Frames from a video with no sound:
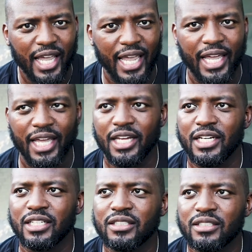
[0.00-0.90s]

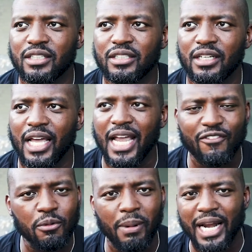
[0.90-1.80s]
And
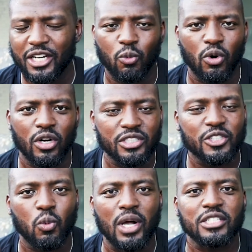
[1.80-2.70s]
everybody in the world
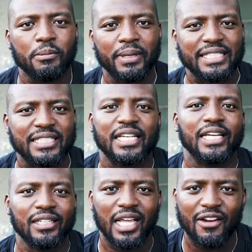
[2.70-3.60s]
just wants to be
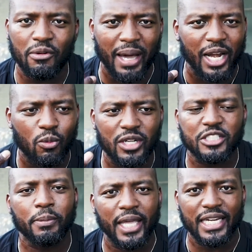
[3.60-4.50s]
seen. Everybody
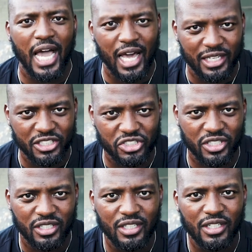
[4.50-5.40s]
wants to be acknowledged.
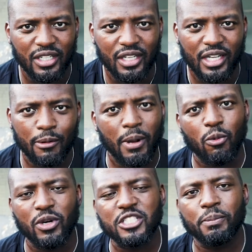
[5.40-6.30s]
Everybody
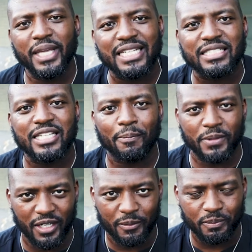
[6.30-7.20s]
wants to be
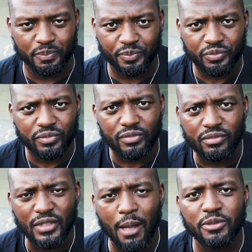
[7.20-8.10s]
accepted.
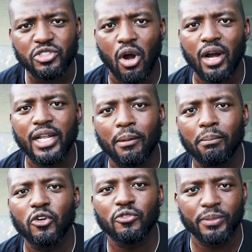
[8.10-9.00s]
I'm starting a
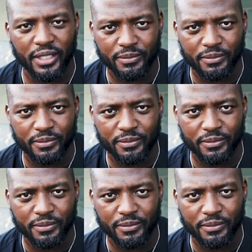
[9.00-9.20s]
movement.